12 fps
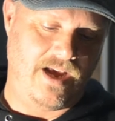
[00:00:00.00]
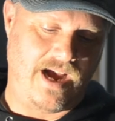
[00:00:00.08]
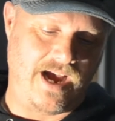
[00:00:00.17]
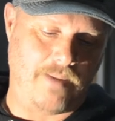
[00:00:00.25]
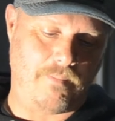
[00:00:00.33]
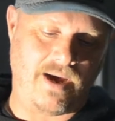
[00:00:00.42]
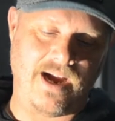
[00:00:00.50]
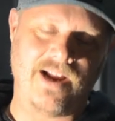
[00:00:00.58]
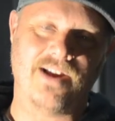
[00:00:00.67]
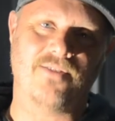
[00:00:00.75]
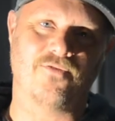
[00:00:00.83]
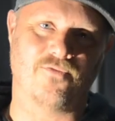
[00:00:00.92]
Uh,
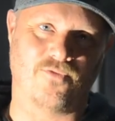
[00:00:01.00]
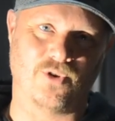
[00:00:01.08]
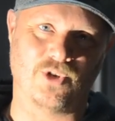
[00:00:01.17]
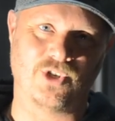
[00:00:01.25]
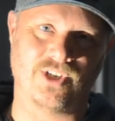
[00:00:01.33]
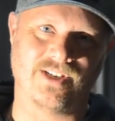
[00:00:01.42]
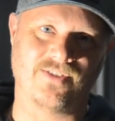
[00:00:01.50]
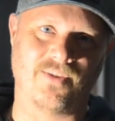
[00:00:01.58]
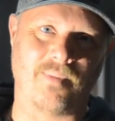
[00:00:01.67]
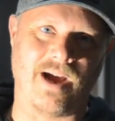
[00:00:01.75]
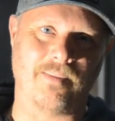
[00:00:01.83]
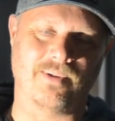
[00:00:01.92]
my version of
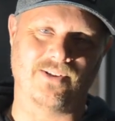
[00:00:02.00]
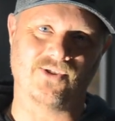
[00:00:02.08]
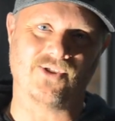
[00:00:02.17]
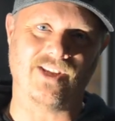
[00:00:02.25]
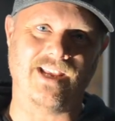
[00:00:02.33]
the Bible is the